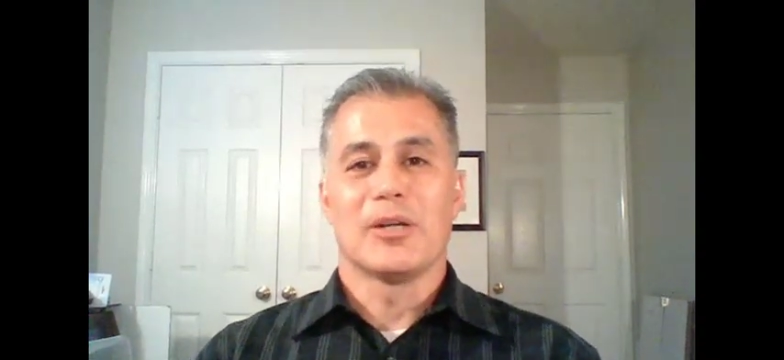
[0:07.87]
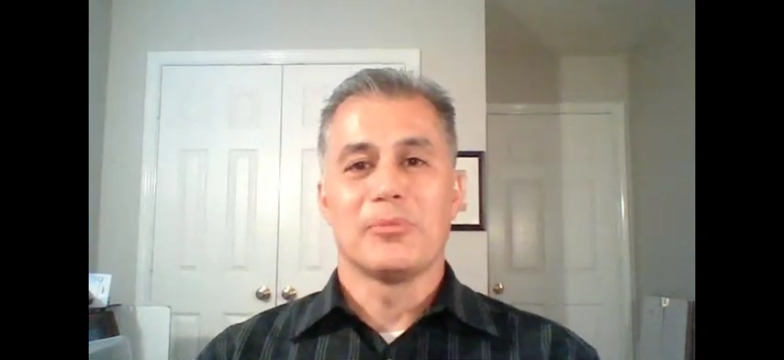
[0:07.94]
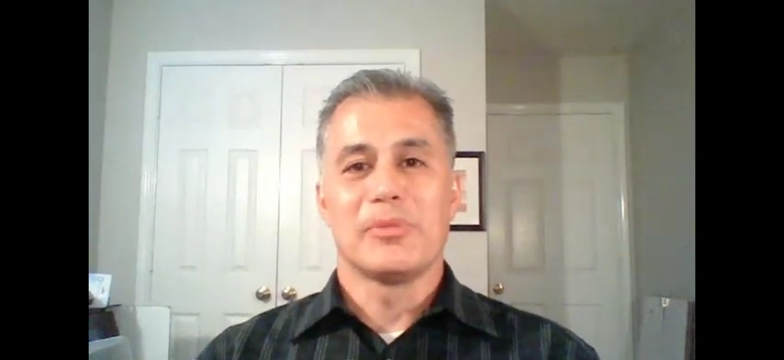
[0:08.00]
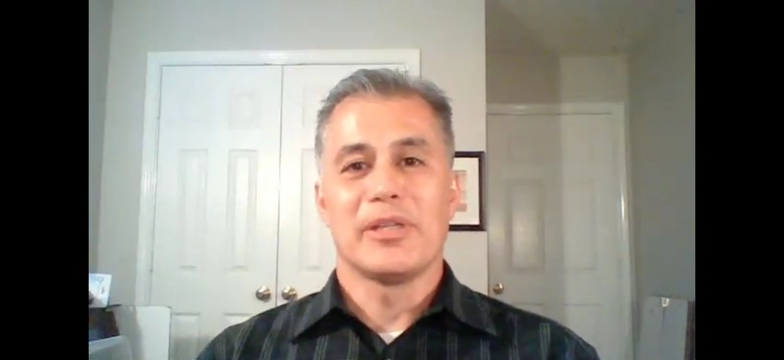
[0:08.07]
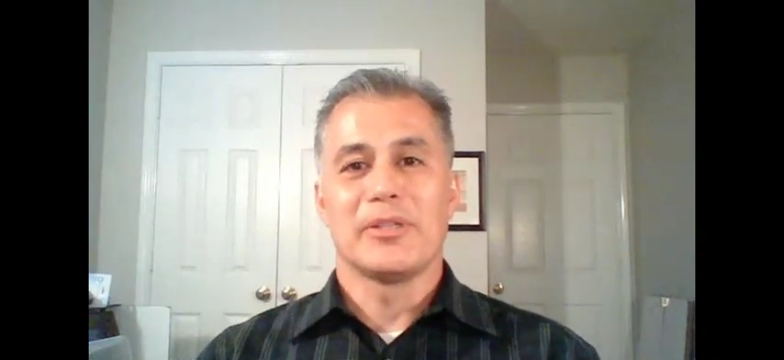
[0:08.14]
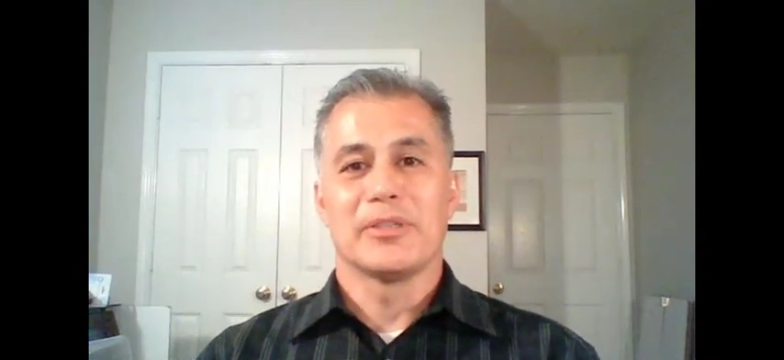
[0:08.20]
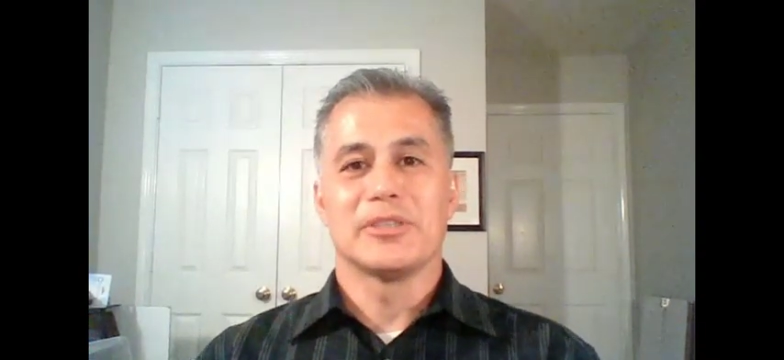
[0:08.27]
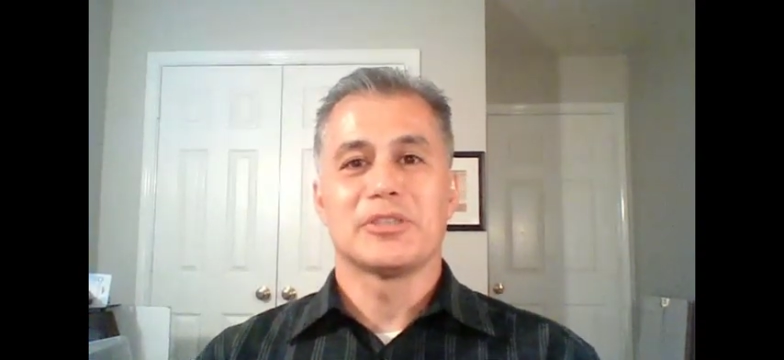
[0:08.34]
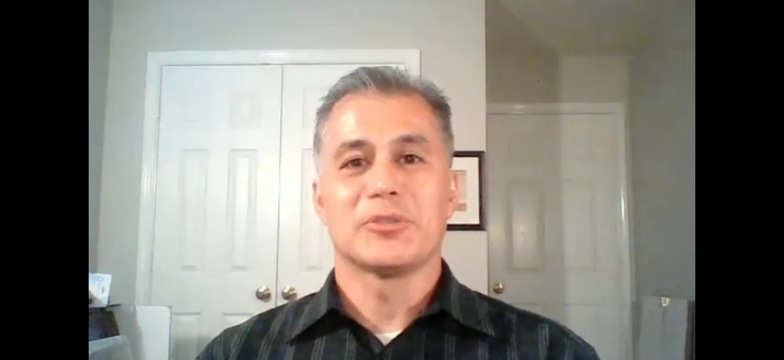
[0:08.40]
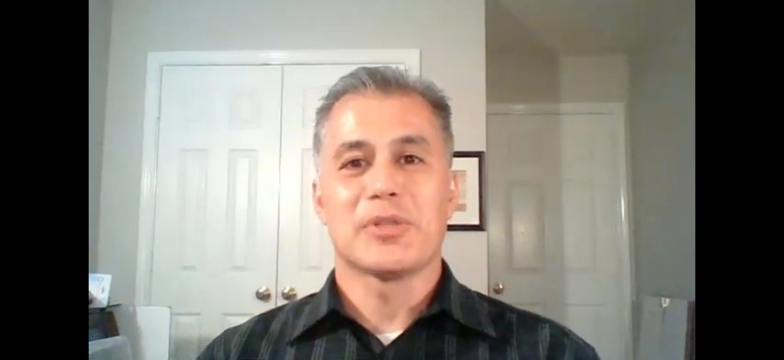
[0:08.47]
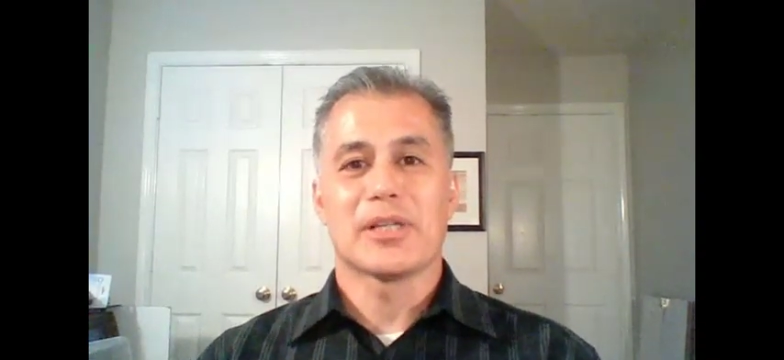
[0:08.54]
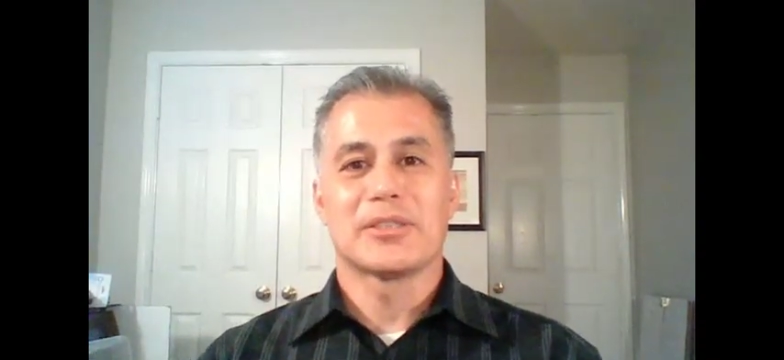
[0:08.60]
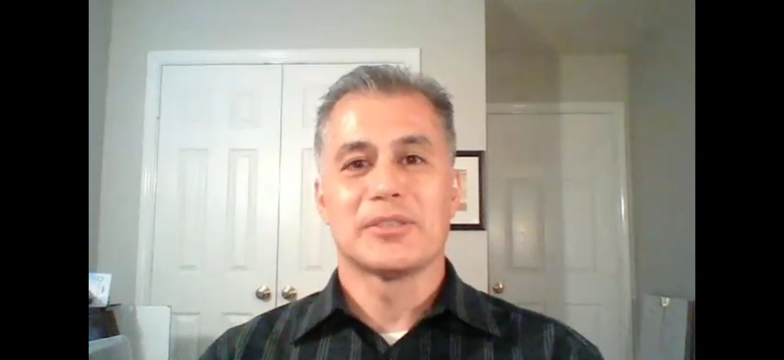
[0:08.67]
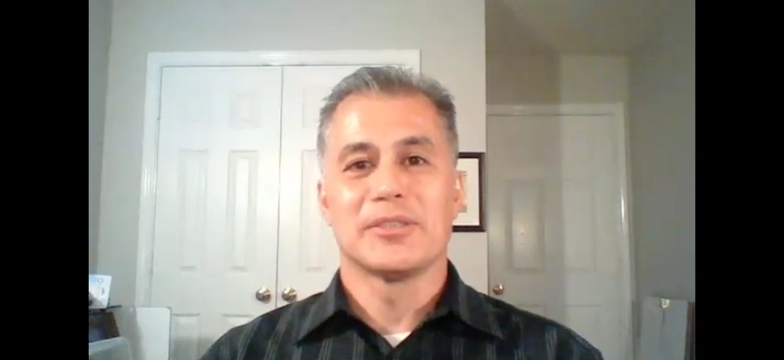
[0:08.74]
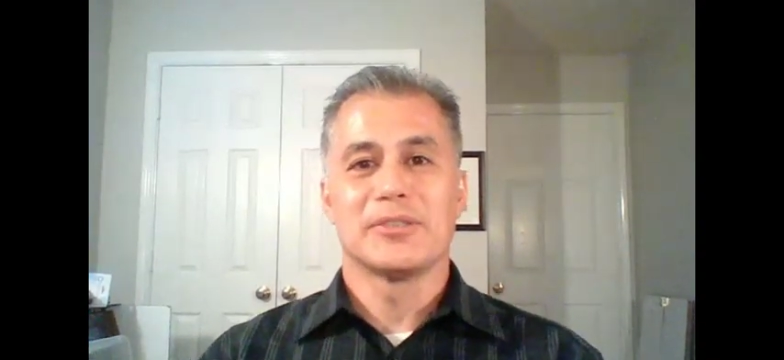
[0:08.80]
I'll be your
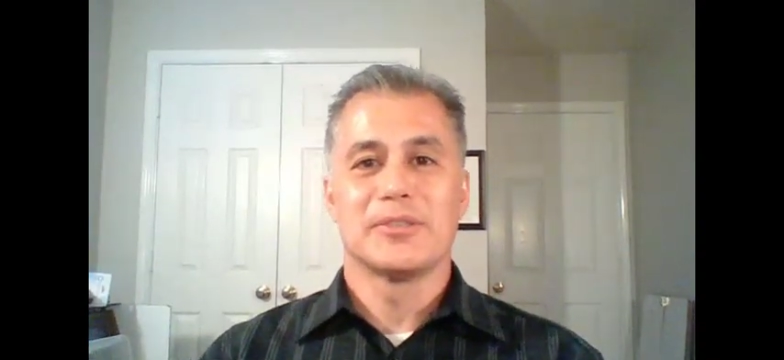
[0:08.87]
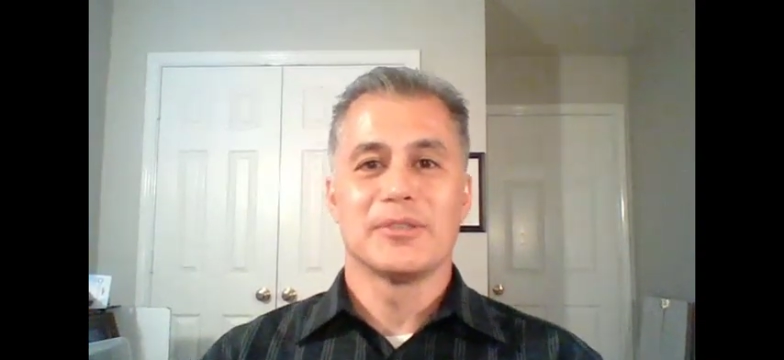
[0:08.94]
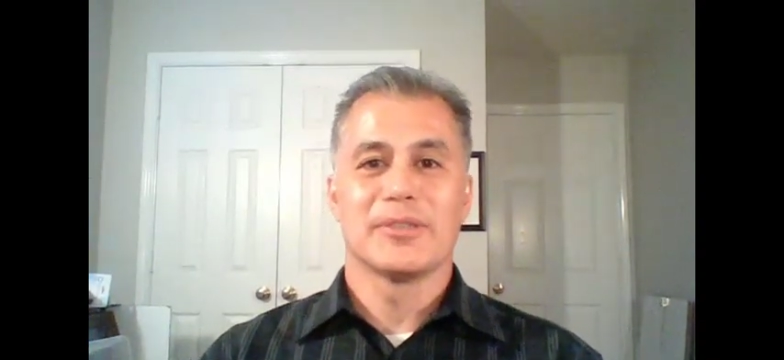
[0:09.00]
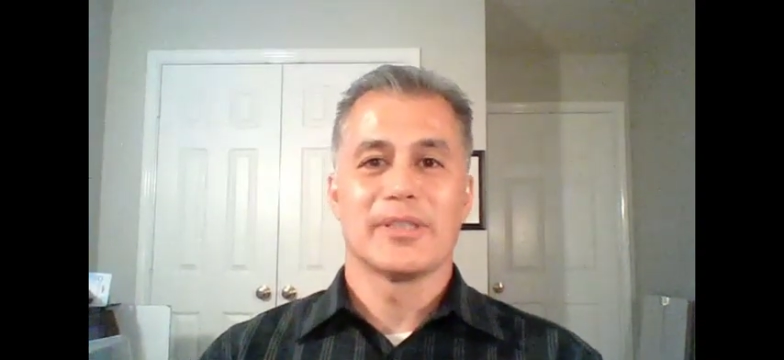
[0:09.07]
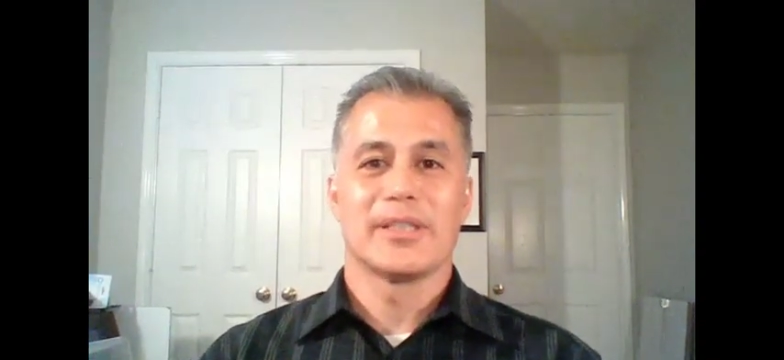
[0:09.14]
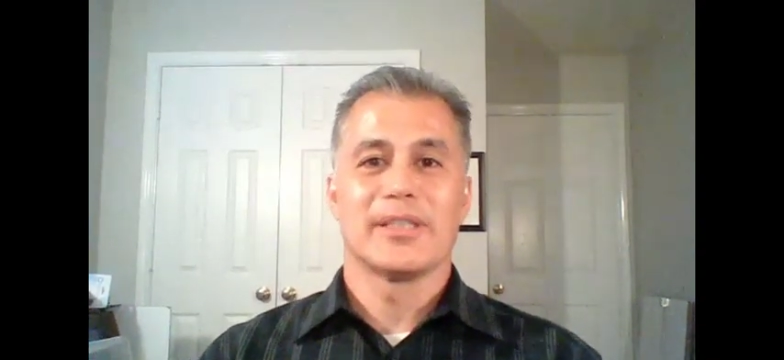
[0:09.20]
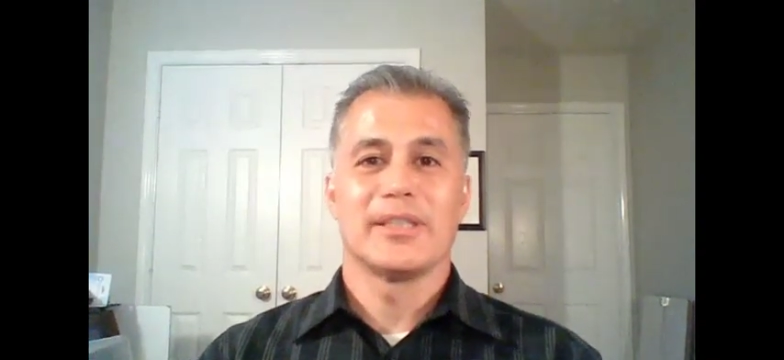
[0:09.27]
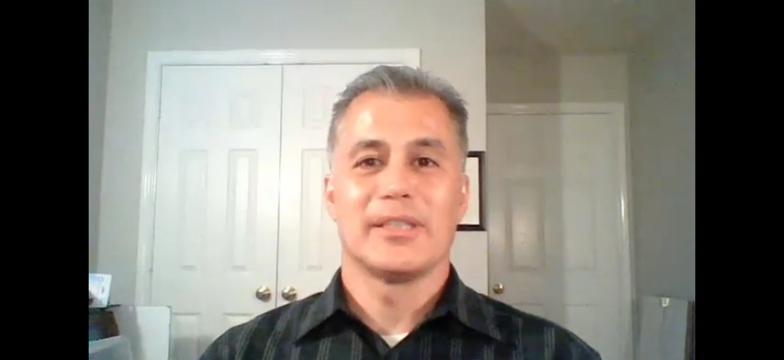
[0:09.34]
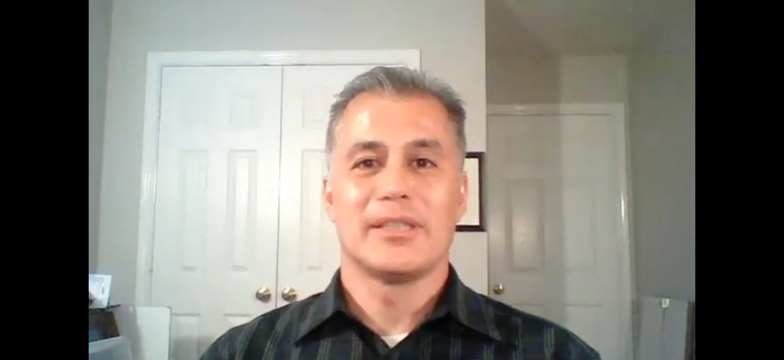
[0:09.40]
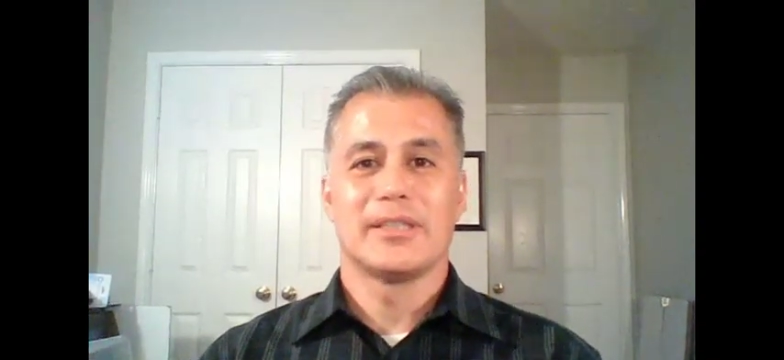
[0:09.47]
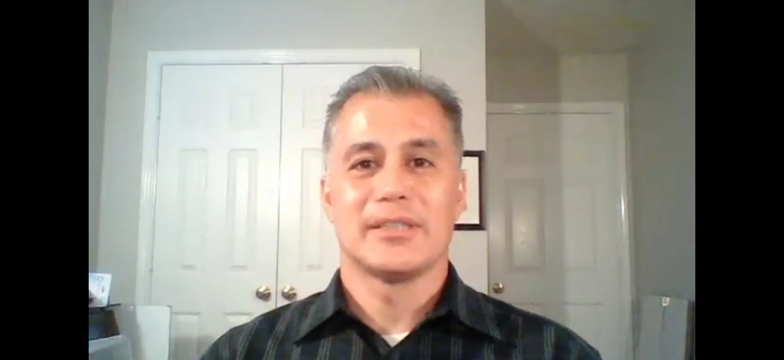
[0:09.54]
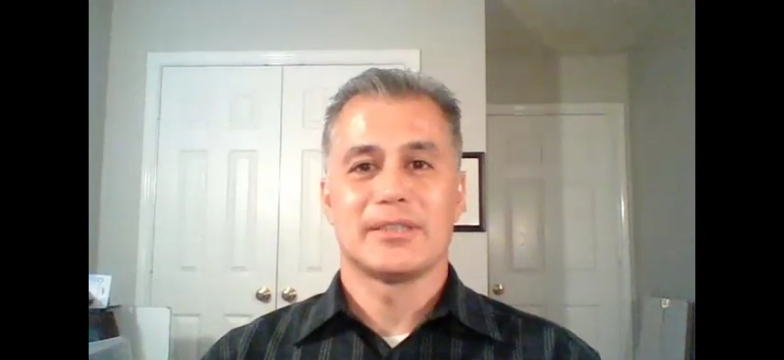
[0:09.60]
instructor during